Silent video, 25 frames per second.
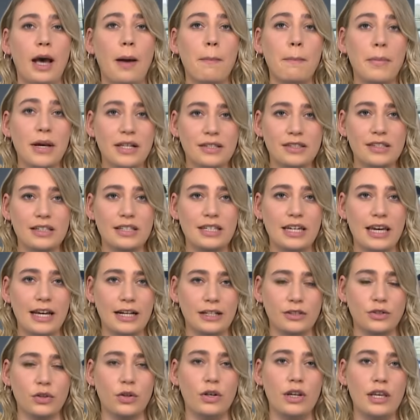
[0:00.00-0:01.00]
Hamas
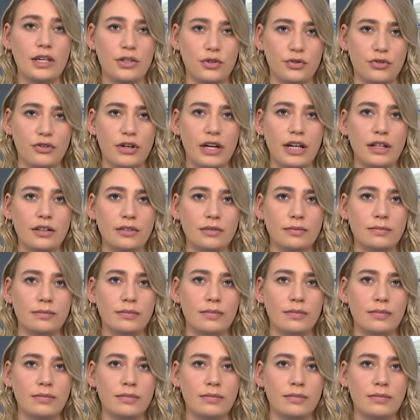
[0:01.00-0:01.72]
attacks on Israel.